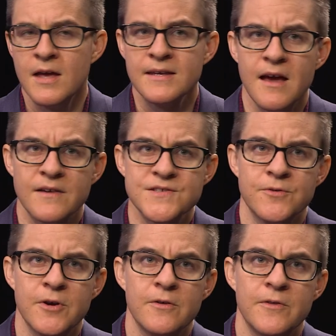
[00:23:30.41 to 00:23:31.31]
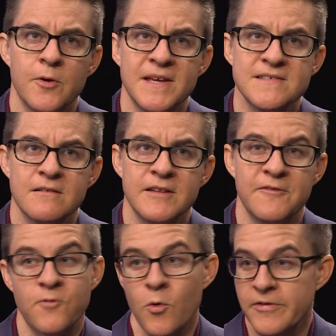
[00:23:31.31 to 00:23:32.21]
Yeah, so there are basically
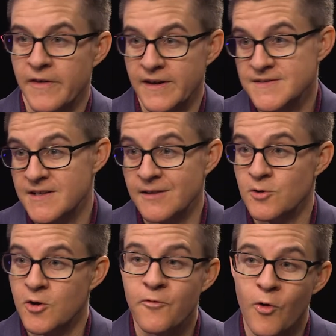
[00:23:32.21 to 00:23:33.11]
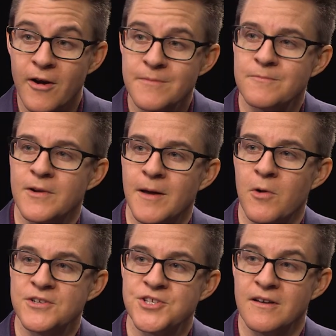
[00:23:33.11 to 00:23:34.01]
four things that I look for when I'm
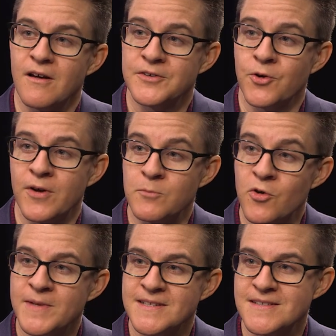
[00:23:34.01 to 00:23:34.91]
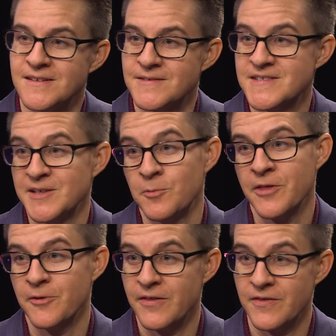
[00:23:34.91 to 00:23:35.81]
watching an ongoing movement to see
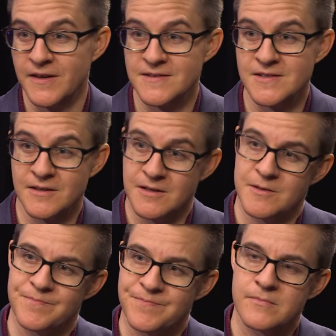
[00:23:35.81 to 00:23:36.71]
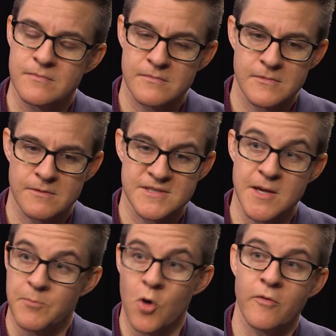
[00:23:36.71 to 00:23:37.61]
whether I think it's going to
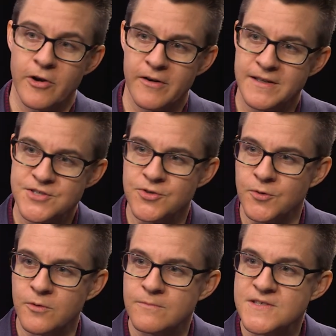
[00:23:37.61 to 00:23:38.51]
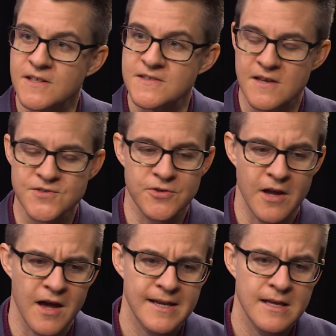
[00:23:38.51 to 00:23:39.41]
tip over into success or
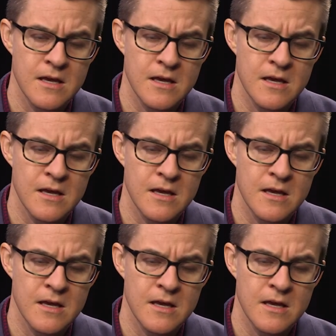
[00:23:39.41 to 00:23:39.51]
not.